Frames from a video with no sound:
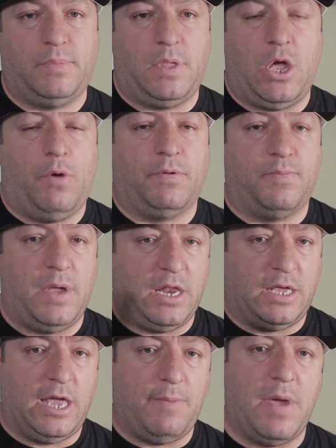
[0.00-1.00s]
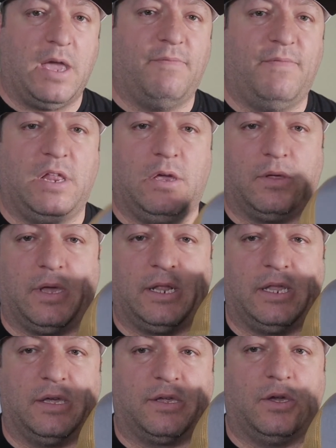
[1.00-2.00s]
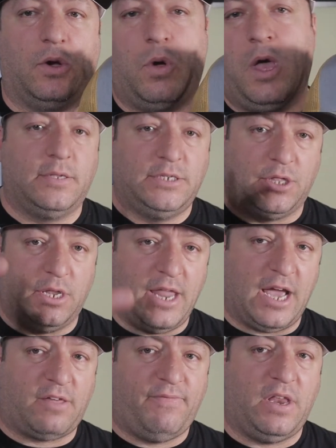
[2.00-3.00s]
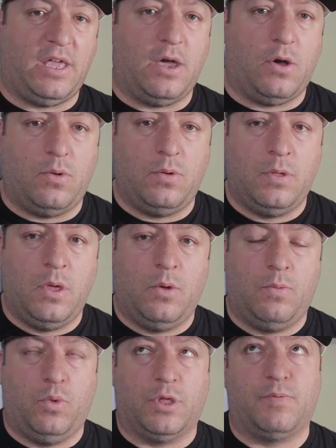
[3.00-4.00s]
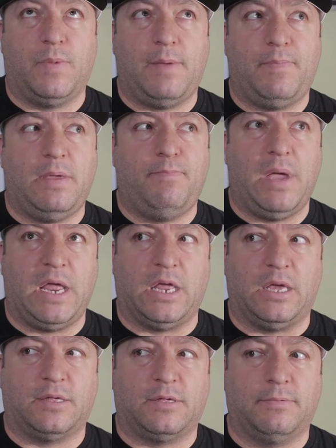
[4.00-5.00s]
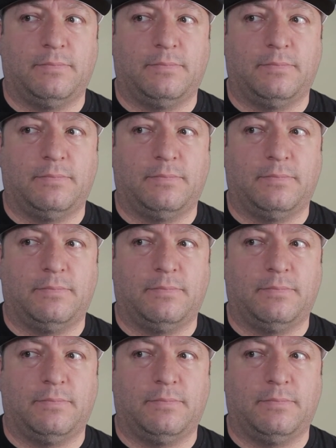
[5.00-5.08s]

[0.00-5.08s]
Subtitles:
helps me to keep making videos like this. So till the next video, which might be beanies.